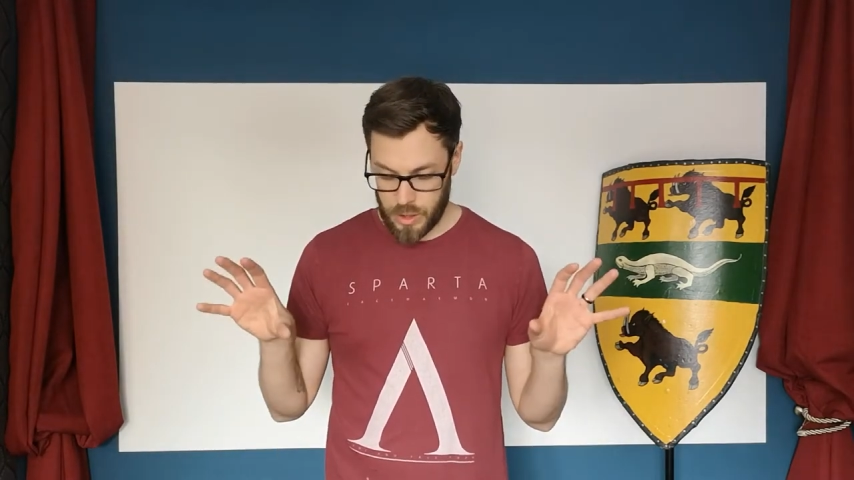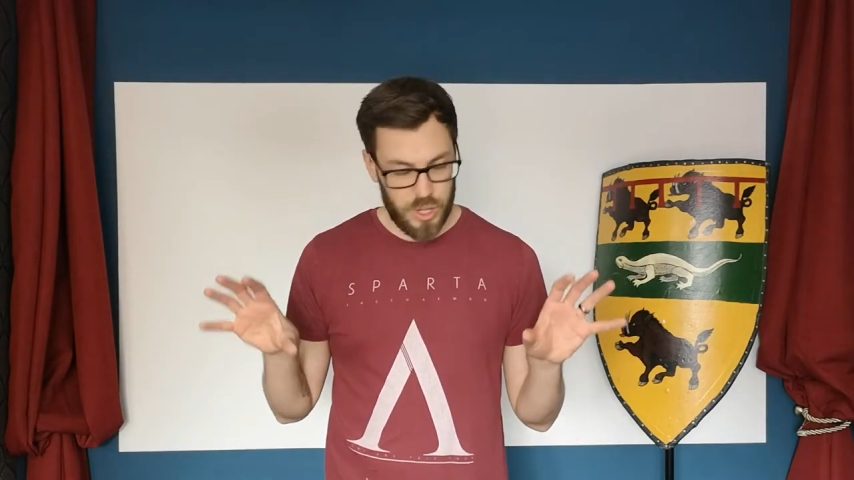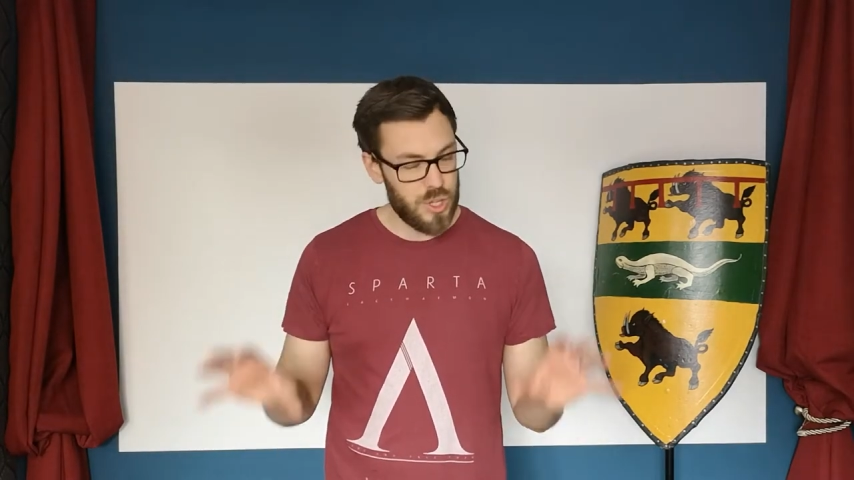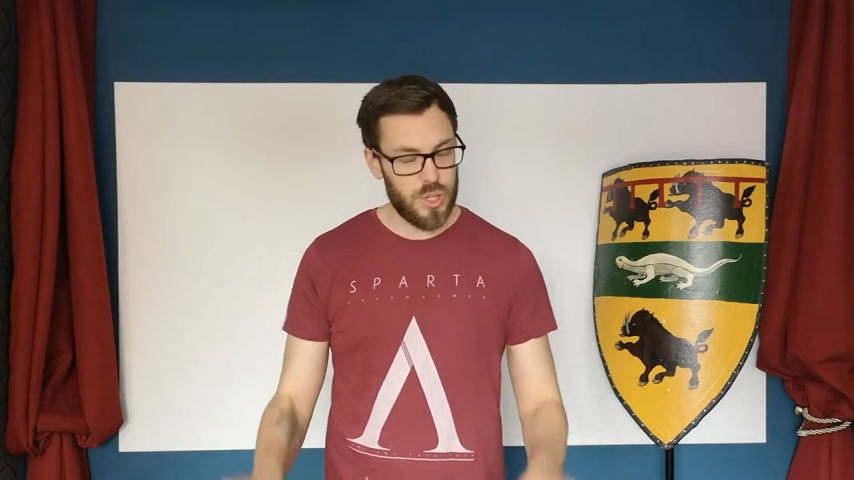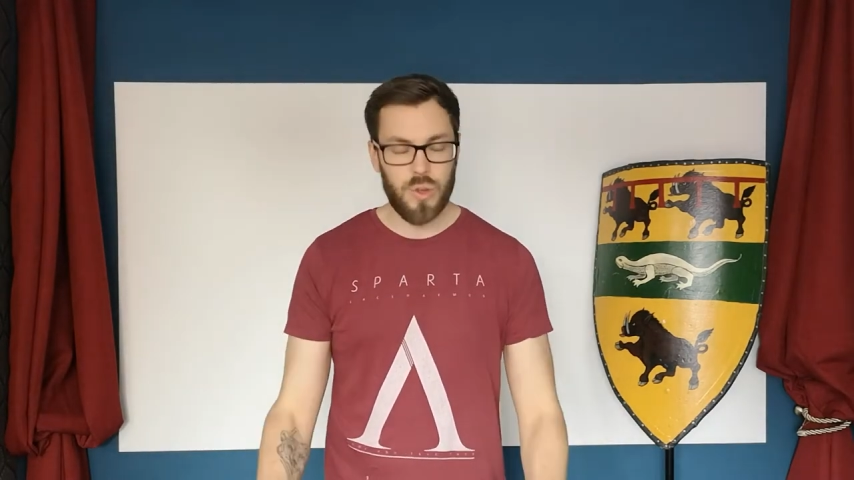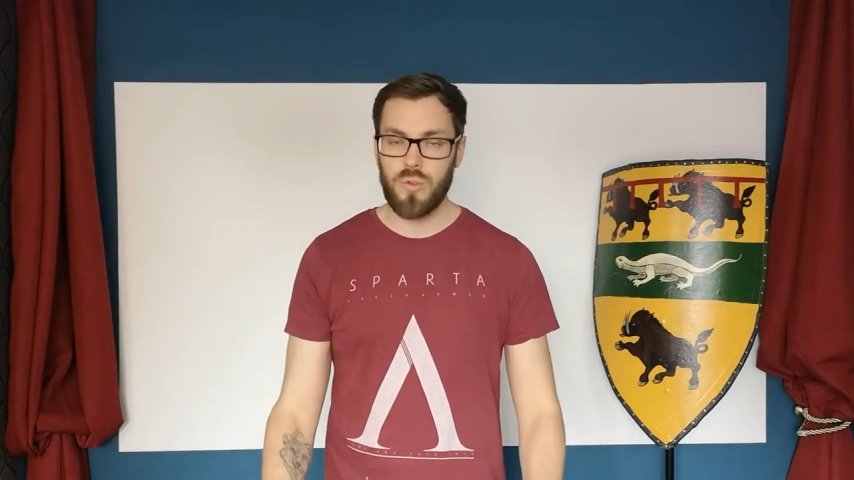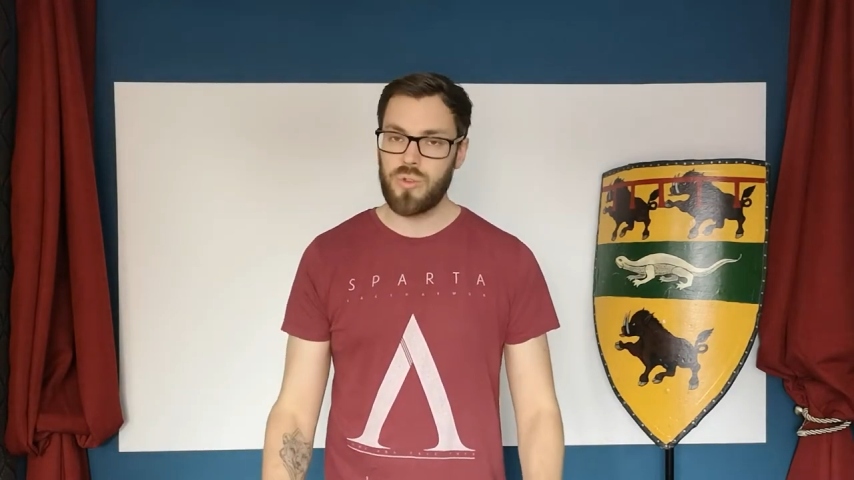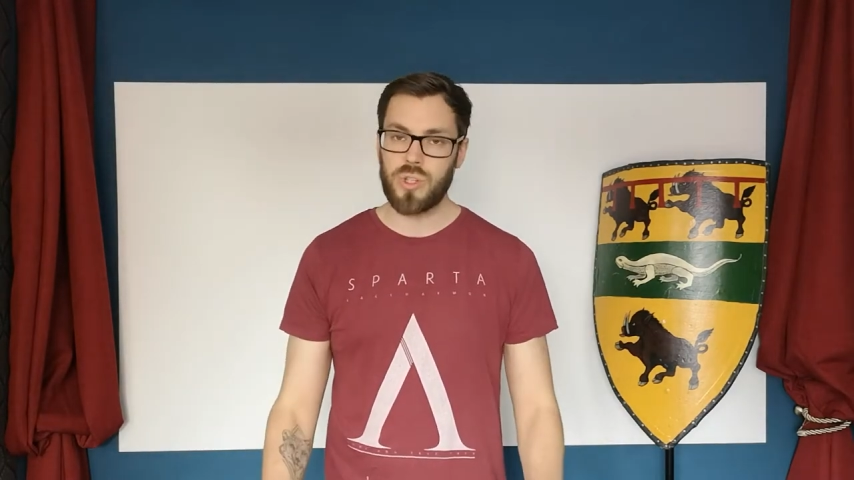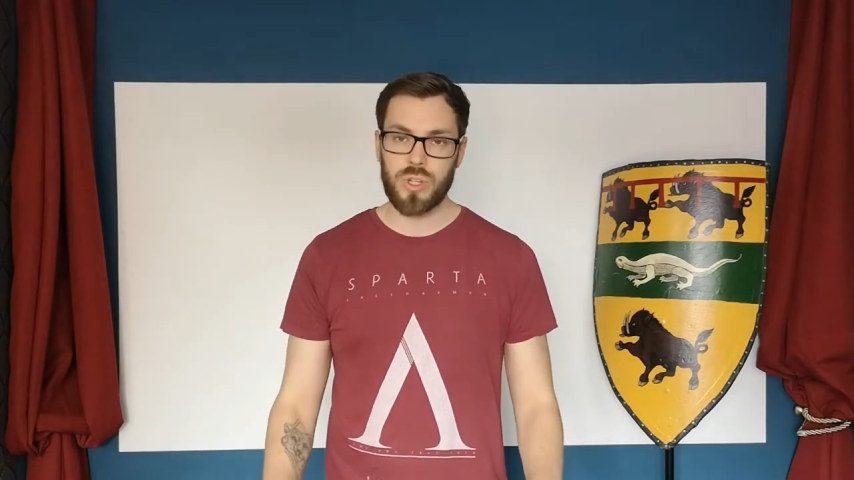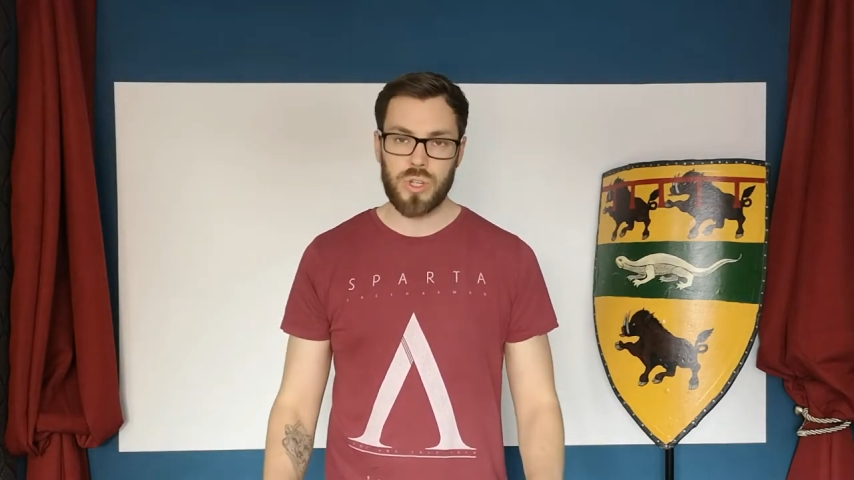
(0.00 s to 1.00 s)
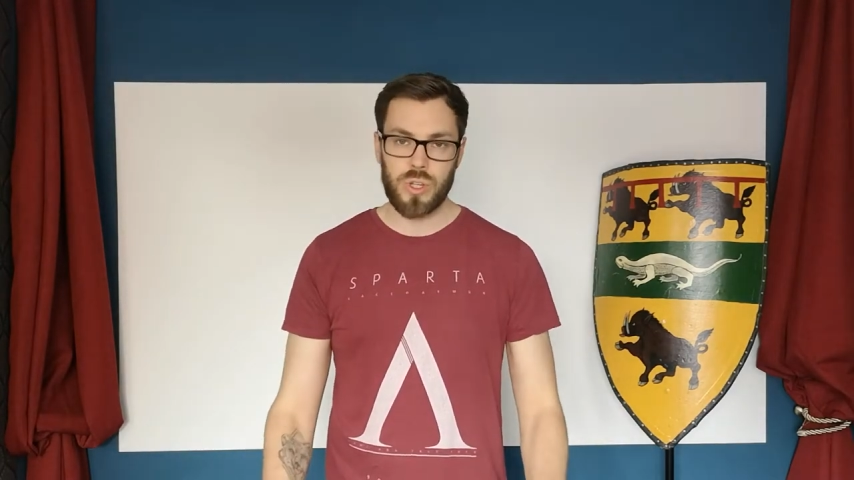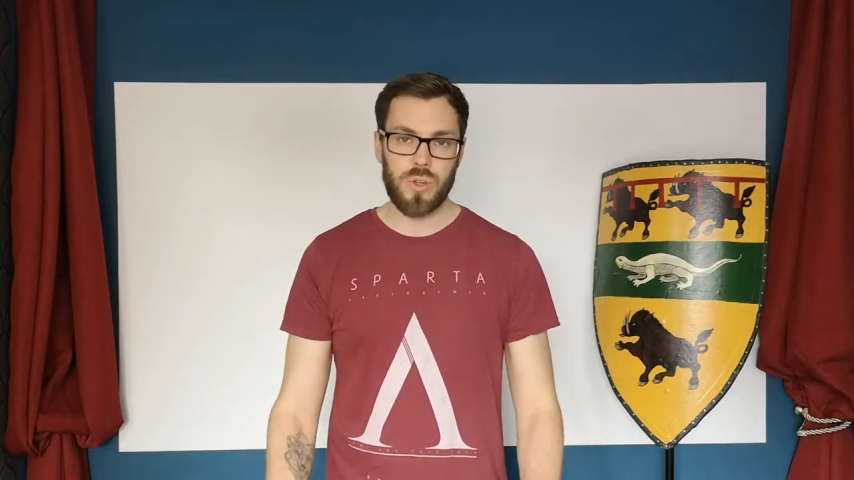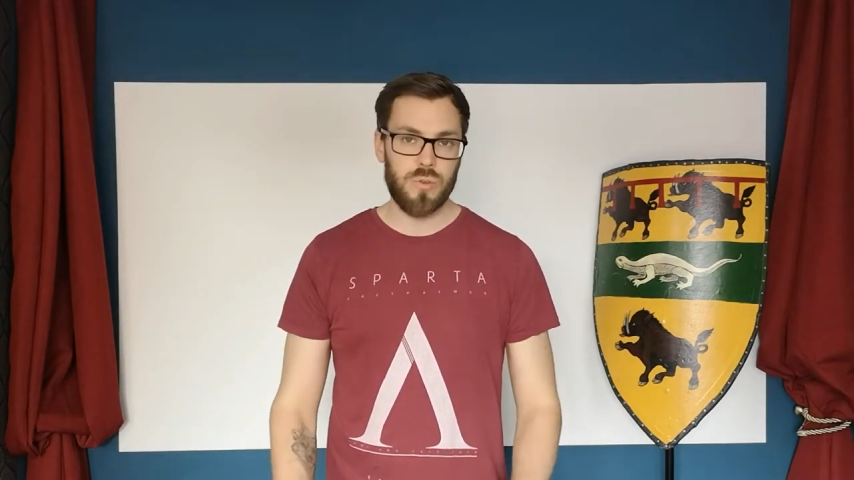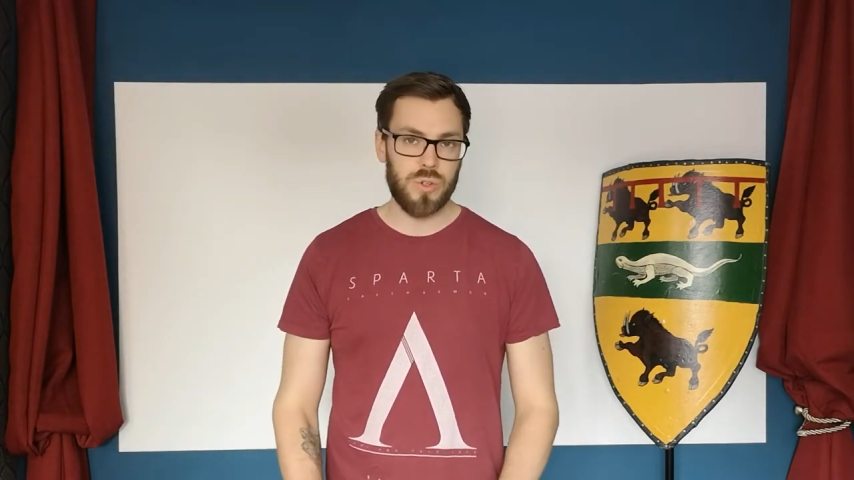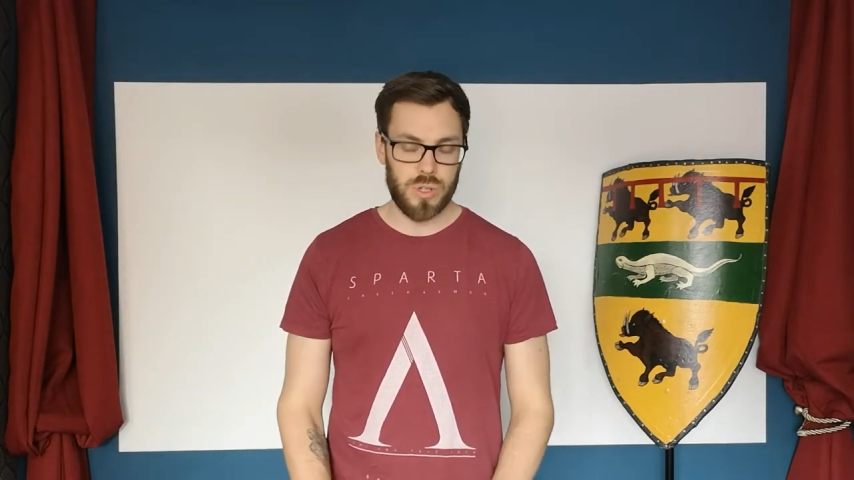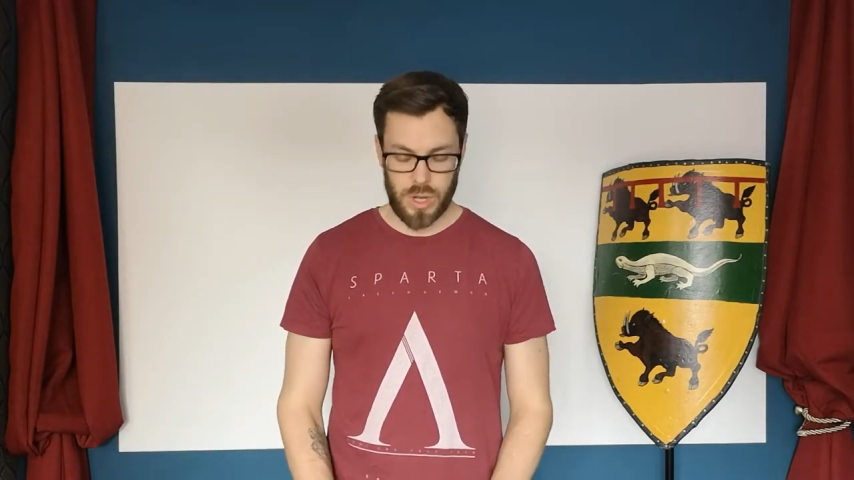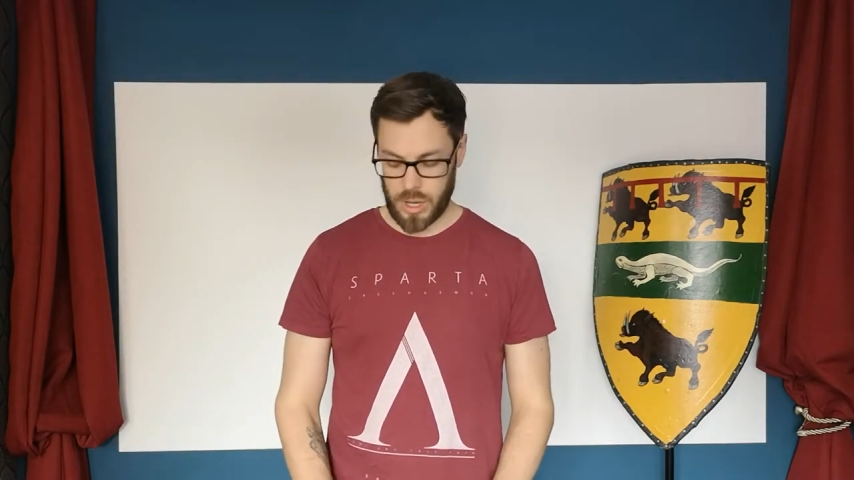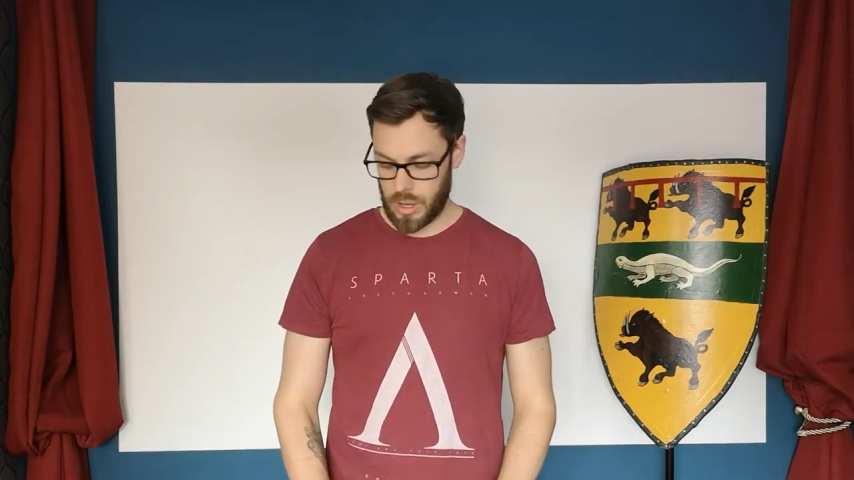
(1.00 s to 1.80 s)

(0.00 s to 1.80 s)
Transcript: huge